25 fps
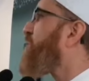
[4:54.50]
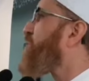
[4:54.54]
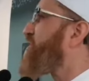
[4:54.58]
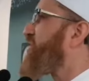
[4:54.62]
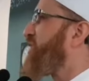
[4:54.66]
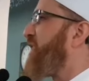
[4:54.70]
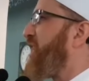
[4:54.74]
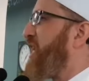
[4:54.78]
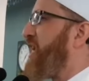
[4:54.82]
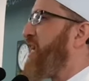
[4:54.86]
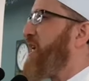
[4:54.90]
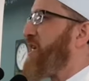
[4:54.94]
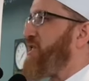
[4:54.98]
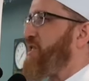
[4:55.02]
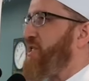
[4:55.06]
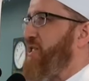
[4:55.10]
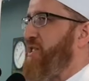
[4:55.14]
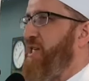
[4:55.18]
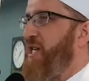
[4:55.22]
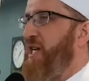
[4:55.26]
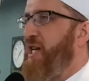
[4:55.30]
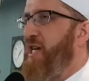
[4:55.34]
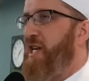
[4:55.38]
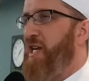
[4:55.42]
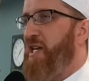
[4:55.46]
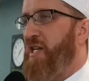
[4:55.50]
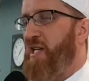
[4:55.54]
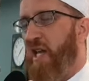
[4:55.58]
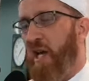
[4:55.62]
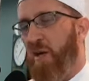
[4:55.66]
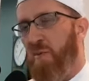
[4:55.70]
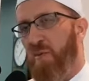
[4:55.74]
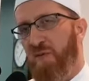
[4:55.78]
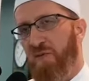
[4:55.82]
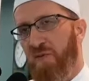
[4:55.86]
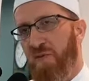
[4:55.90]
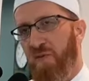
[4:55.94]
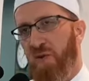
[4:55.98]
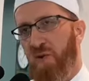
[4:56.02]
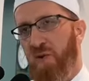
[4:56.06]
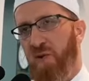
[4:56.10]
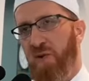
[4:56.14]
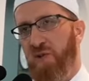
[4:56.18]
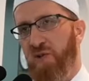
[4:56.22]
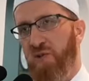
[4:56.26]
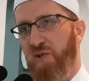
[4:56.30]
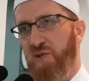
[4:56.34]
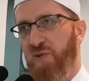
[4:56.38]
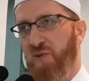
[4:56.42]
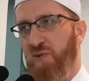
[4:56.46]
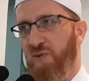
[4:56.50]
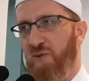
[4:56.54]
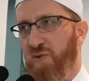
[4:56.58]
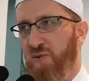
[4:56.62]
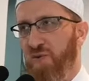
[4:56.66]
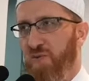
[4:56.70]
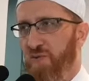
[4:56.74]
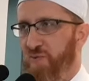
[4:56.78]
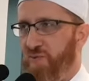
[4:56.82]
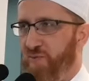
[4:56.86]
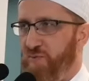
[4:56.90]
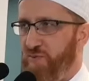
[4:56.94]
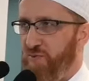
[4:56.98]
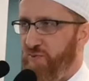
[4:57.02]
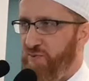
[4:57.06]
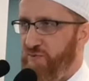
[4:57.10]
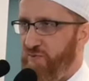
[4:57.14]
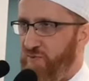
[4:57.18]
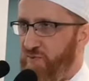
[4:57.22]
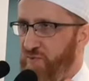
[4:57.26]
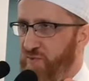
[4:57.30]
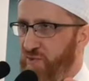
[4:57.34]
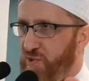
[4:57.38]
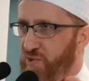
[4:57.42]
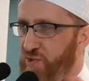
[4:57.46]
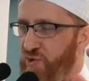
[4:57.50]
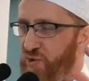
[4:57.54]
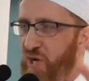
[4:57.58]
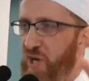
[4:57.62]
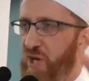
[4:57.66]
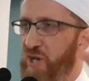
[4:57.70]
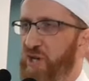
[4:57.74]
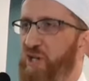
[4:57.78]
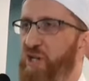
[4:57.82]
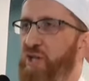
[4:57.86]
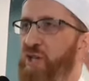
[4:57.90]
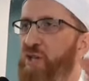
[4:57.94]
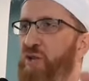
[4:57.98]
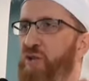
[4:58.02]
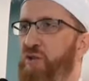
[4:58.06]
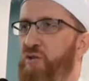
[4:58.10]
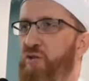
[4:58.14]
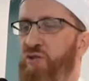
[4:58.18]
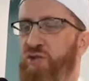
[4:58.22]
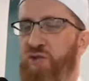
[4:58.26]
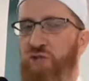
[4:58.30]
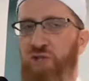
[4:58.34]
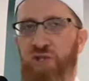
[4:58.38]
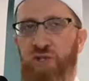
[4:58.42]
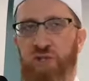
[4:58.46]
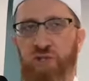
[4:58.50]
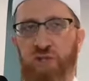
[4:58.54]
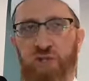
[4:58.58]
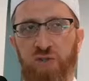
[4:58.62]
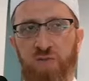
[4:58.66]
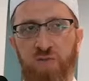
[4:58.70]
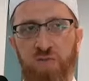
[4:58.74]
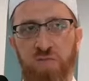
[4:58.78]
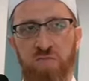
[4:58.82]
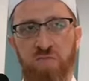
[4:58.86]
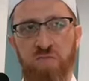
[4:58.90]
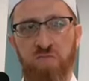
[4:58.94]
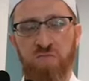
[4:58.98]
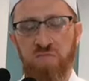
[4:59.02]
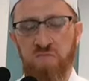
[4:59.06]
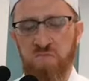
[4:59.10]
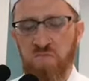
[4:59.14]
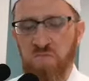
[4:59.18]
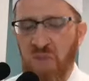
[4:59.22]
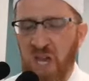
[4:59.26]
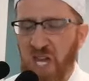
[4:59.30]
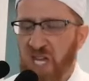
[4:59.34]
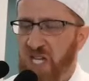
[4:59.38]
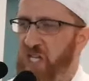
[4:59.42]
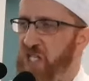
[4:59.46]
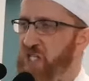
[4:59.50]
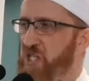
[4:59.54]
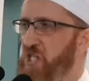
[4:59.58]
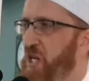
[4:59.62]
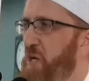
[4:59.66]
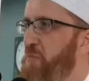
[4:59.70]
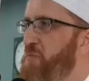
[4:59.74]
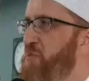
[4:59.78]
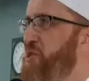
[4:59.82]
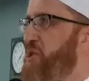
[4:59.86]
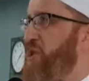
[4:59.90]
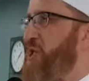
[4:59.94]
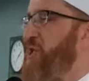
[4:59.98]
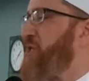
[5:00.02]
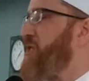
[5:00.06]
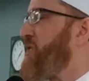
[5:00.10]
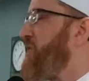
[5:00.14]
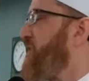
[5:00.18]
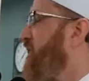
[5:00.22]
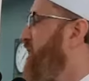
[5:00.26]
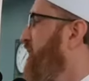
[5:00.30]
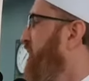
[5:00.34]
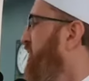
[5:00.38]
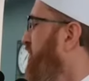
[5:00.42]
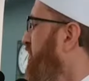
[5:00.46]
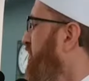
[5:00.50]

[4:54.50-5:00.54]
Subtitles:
up to us. Now, before you draw conclusions, make assumptions,